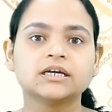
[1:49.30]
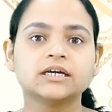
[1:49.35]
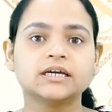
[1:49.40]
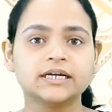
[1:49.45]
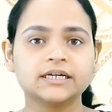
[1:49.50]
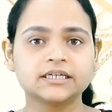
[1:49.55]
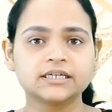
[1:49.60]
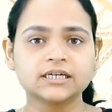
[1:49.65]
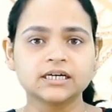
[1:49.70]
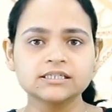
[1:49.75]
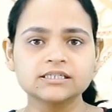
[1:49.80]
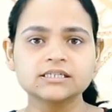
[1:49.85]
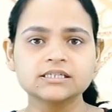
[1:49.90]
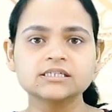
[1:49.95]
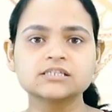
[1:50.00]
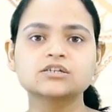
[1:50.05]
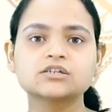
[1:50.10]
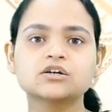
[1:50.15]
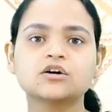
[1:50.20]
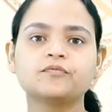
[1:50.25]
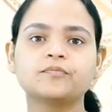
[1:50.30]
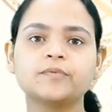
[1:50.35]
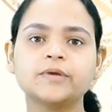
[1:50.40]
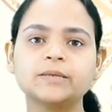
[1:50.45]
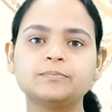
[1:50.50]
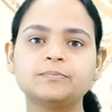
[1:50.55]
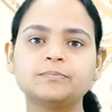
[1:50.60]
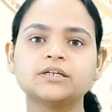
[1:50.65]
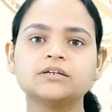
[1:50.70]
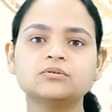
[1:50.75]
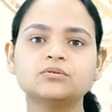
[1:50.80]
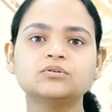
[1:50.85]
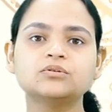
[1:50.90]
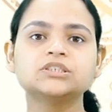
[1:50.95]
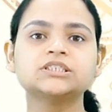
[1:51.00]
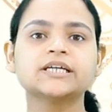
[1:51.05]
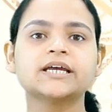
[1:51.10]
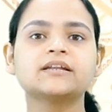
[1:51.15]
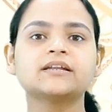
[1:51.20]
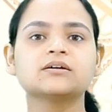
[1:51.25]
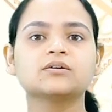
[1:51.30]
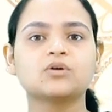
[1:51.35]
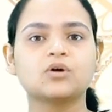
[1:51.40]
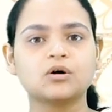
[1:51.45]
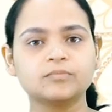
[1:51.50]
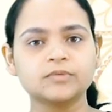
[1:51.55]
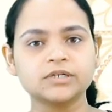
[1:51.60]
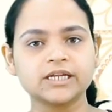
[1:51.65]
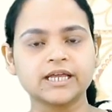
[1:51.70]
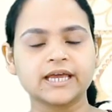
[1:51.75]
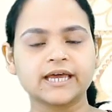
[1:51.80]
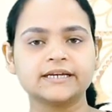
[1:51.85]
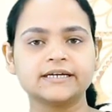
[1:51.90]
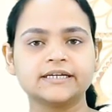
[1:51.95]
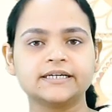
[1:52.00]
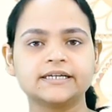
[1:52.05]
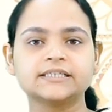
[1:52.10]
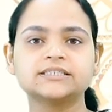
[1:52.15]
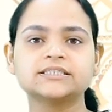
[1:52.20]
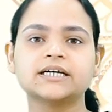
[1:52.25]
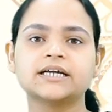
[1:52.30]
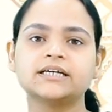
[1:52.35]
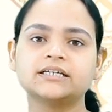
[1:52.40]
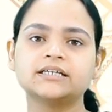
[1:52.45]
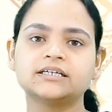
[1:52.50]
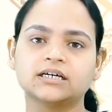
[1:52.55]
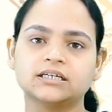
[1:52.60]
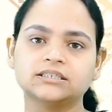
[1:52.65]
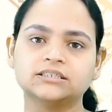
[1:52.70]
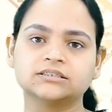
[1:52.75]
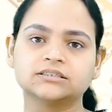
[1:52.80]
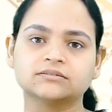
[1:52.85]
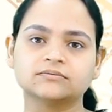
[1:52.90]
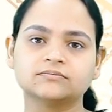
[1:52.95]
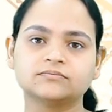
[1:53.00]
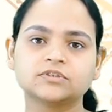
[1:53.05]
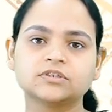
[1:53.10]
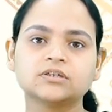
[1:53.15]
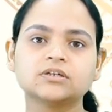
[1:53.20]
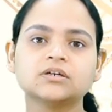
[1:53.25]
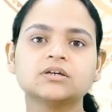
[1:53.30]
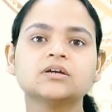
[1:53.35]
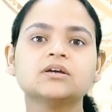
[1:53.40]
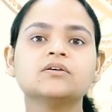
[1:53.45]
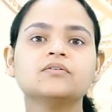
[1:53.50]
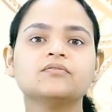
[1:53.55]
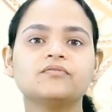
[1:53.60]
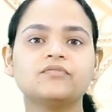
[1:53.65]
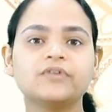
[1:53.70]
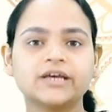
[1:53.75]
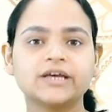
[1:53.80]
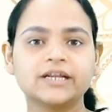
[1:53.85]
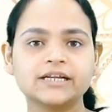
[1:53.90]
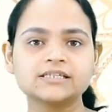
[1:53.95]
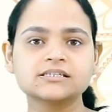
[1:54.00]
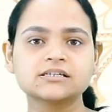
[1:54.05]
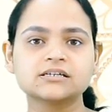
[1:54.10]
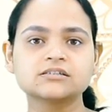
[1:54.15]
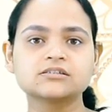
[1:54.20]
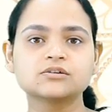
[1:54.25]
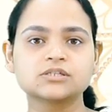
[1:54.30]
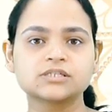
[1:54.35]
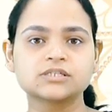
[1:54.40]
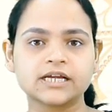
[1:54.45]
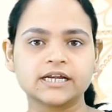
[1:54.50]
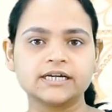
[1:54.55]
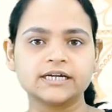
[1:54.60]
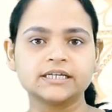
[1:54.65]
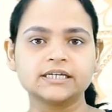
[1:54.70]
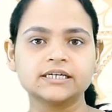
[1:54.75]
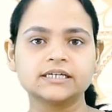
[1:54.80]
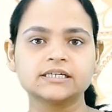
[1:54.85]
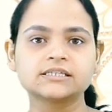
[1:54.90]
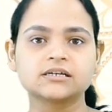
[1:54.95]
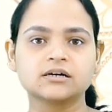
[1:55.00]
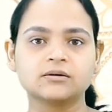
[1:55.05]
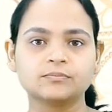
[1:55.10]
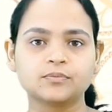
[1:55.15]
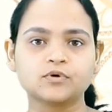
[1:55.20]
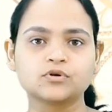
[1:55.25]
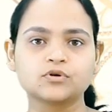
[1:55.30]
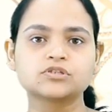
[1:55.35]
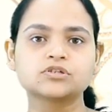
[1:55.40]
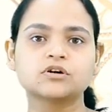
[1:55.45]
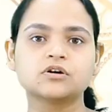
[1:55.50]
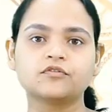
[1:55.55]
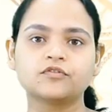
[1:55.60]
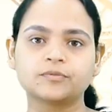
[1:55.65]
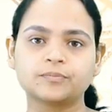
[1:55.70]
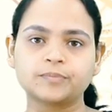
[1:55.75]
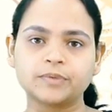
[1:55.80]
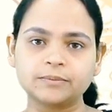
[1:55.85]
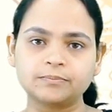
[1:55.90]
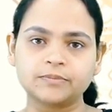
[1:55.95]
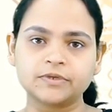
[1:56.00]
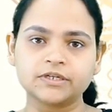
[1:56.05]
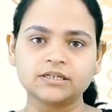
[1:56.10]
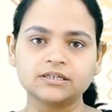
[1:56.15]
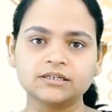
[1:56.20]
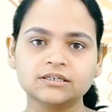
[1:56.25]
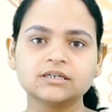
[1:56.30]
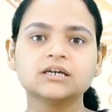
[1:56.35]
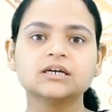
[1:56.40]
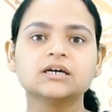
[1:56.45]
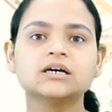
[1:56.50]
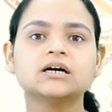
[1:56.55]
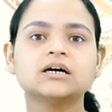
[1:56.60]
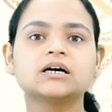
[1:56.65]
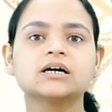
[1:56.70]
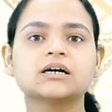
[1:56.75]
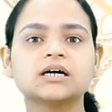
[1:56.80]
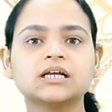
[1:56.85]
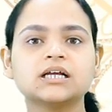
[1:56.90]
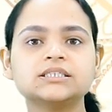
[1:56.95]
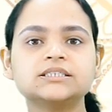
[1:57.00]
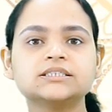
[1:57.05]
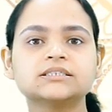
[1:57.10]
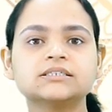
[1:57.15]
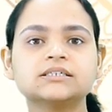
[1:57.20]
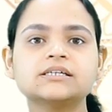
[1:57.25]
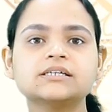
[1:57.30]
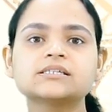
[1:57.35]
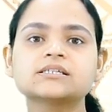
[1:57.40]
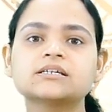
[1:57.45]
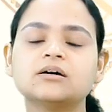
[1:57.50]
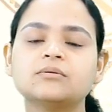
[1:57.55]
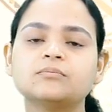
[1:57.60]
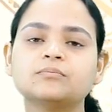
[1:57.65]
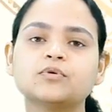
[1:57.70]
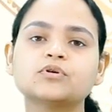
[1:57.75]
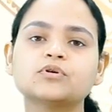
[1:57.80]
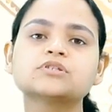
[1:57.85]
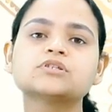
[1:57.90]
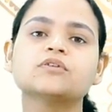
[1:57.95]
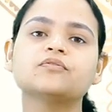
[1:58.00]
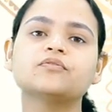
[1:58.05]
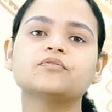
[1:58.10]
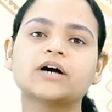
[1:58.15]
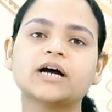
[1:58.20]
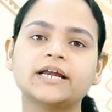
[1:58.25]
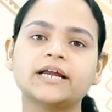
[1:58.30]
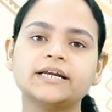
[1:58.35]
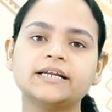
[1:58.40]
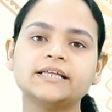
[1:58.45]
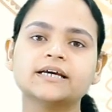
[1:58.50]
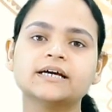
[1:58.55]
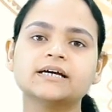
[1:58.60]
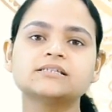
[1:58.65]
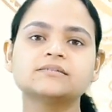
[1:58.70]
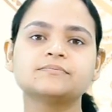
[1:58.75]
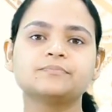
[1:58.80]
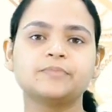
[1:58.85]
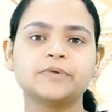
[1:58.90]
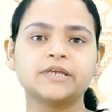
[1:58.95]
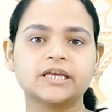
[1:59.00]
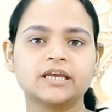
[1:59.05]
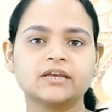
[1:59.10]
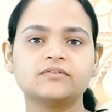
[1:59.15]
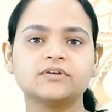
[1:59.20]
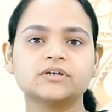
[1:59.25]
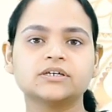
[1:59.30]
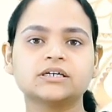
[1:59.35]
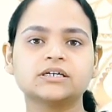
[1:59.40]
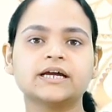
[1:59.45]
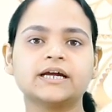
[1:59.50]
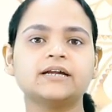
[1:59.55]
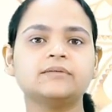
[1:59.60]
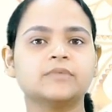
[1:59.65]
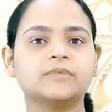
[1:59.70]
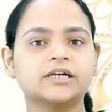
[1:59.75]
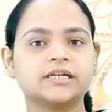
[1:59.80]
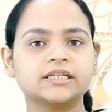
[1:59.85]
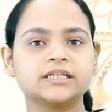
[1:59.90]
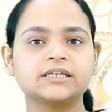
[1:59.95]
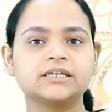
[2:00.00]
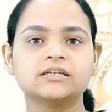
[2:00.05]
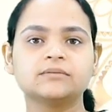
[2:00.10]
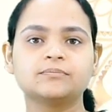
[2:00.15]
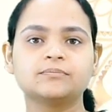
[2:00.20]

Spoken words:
It consists of people who share a common heritage and culture. Whereas a society is composed of a people, a culture is composed of ideas, behavior, and material